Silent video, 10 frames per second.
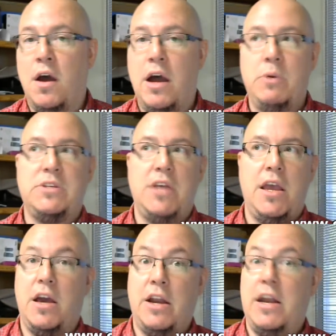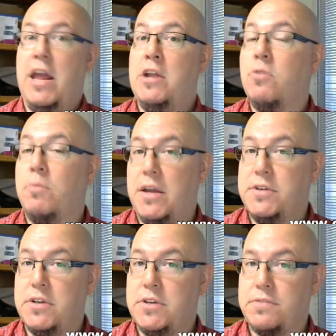I would say on an annual
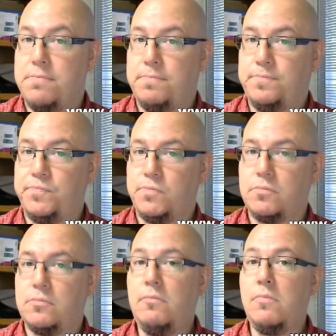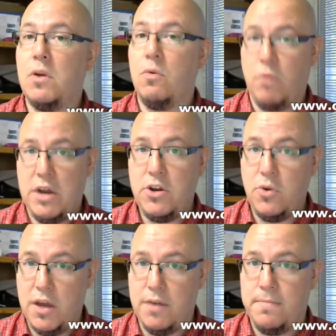basis, redo
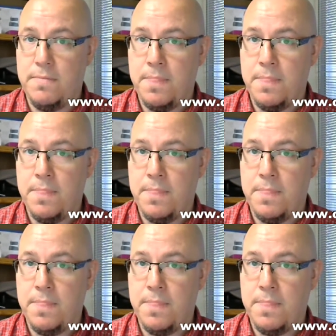it,